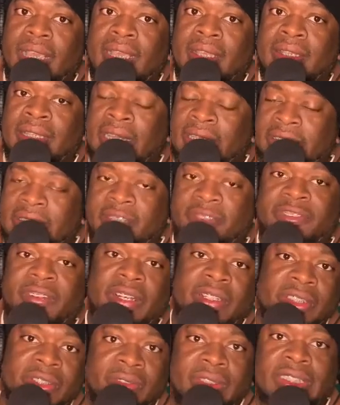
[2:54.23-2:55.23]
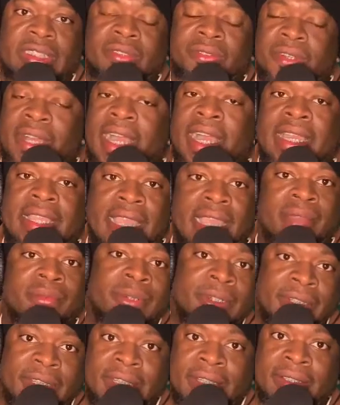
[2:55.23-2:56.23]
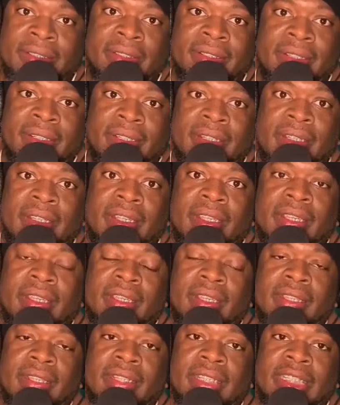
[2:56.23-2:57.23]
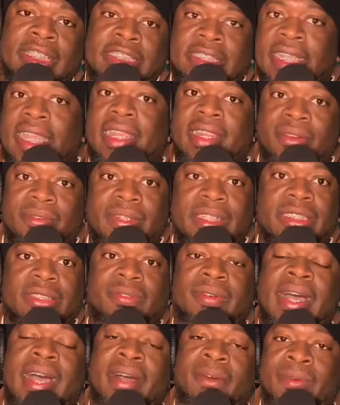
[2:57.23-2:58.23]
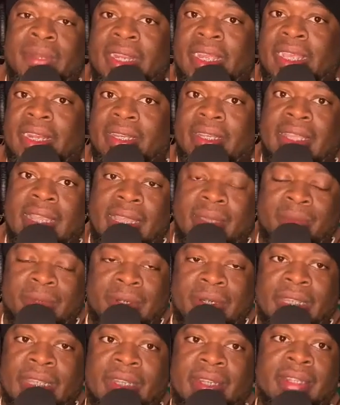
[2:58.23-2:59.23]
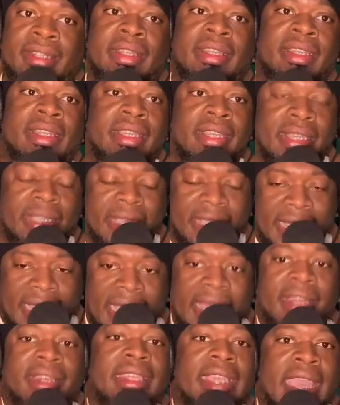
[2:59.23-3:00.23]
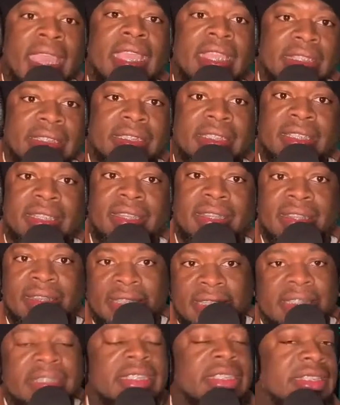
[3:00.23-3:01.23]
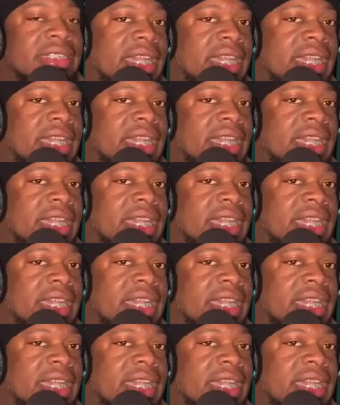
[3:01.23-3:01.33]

That's the first reason why I came on here. The second reason why I went ahead and came on here, in case this is